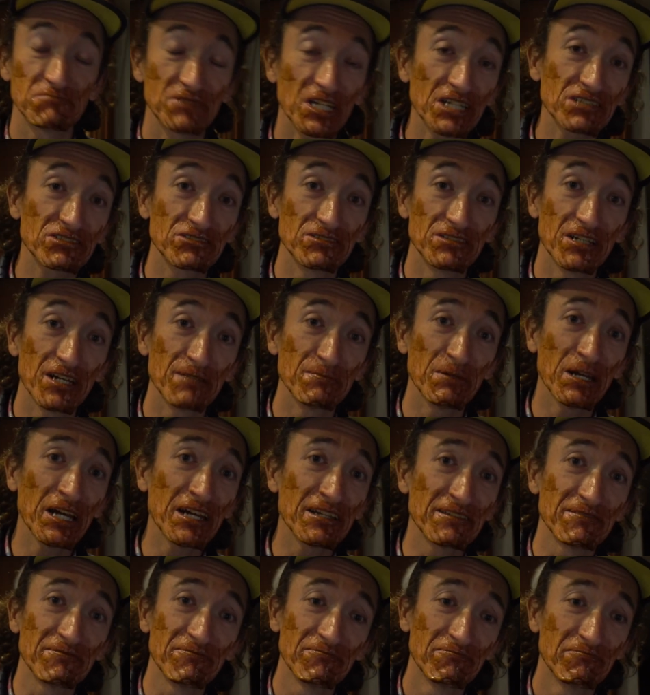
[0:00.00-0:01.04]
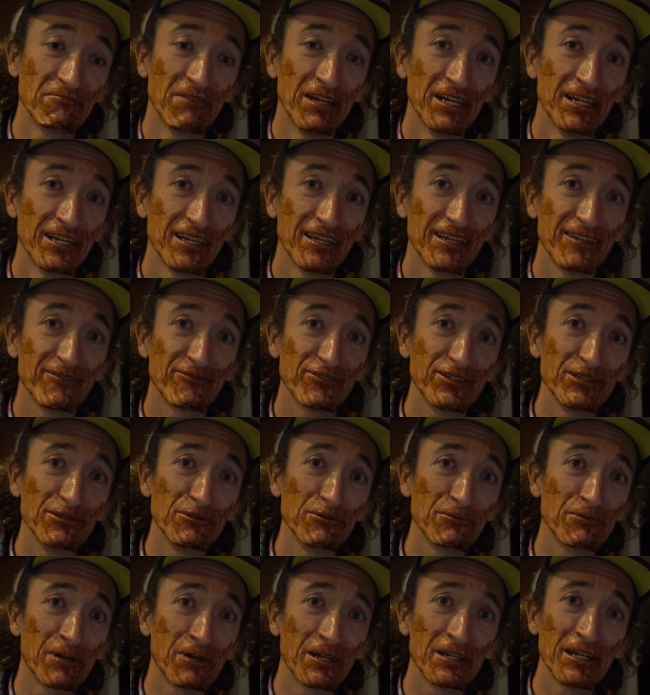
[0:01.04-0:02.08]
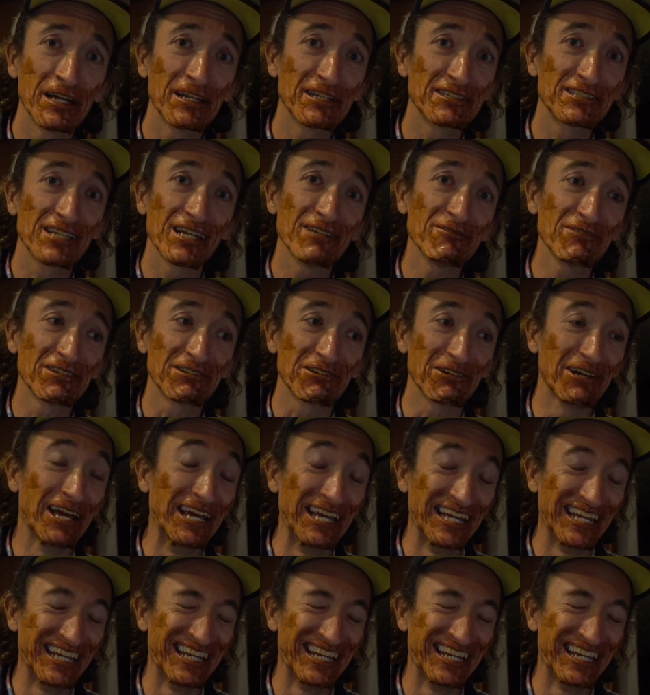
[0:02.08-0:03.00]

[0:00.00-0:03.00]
actually not bad. If you run out of shaving cream.